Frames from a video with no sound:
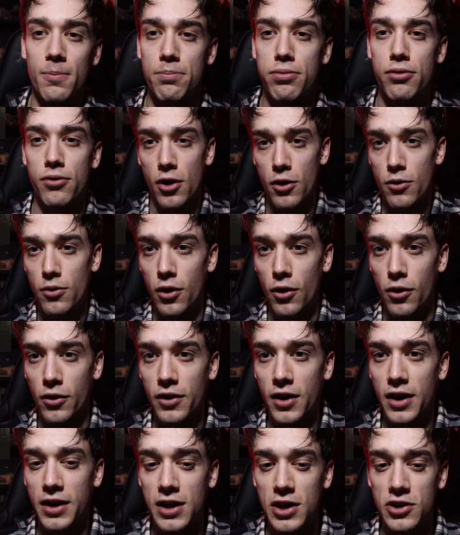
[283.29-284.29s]
prologue,
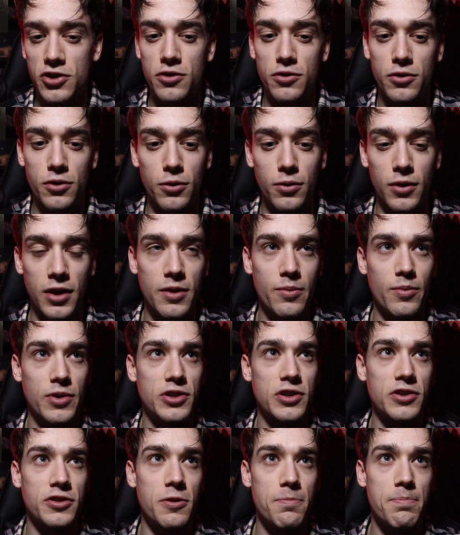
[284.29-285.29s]
I guess you'd call it,
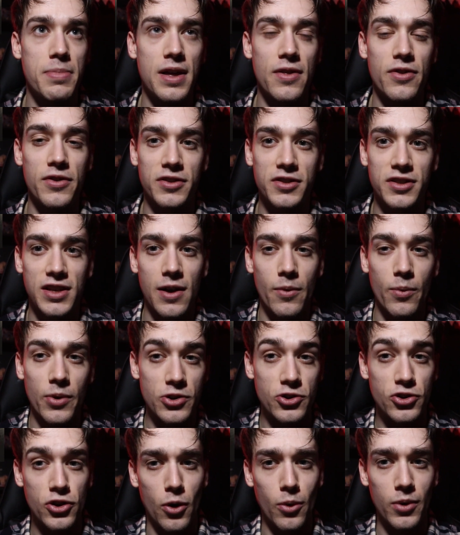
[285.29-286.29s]
which is the bit that's set
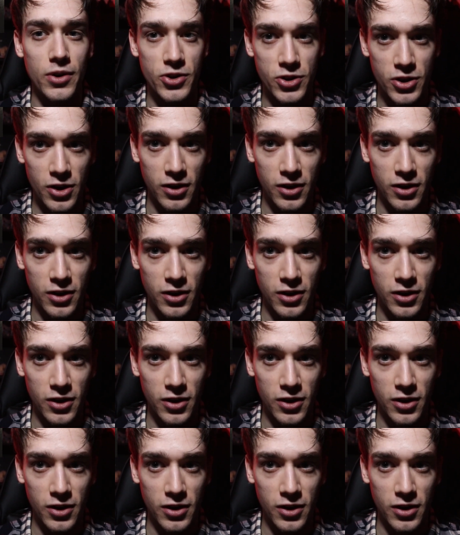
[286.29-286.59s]
when Joel is